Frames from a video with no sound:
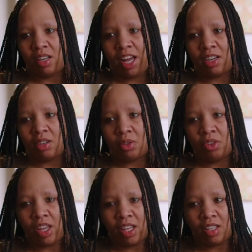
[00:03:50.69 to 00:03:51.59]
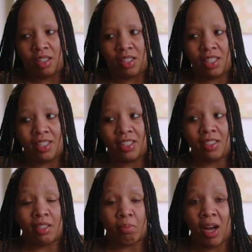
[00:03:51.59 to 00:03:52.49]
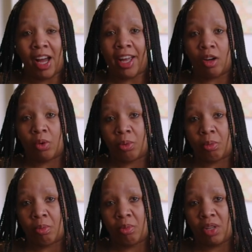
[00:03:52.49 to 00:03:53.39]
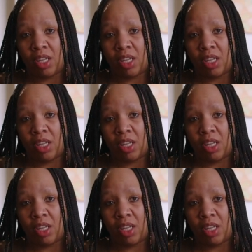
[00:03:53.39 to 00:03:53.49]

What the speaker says: I know that this is my home